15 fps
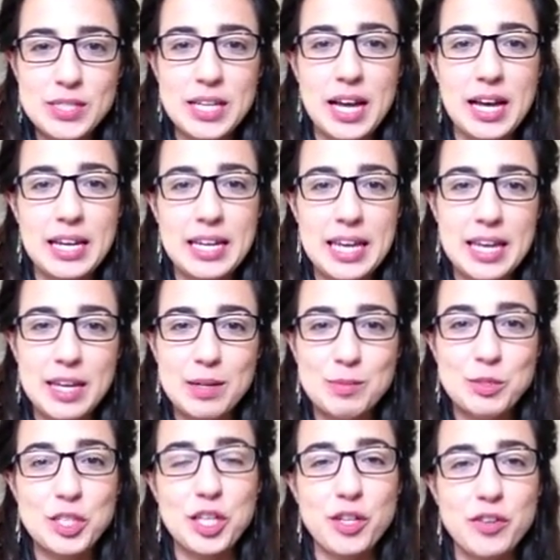I am
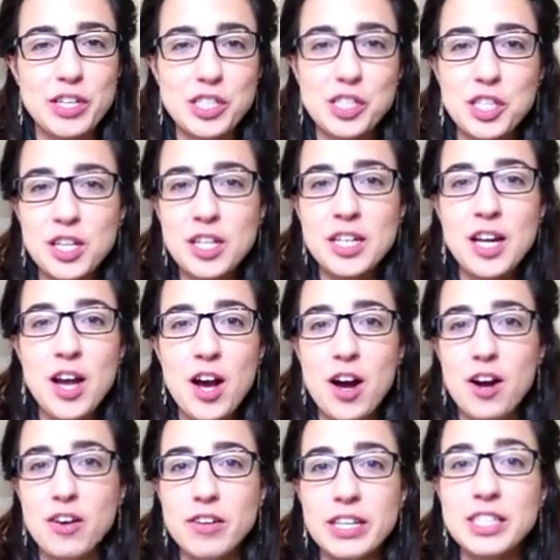Generation
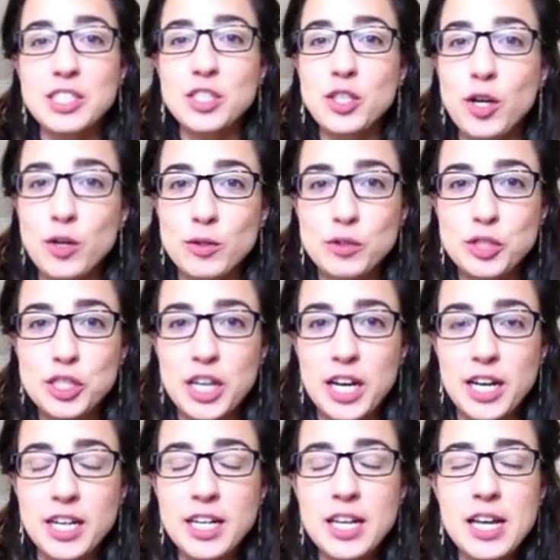RX
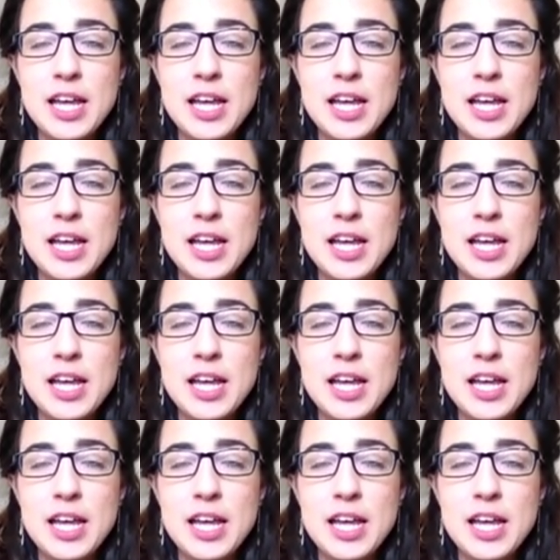co-chair,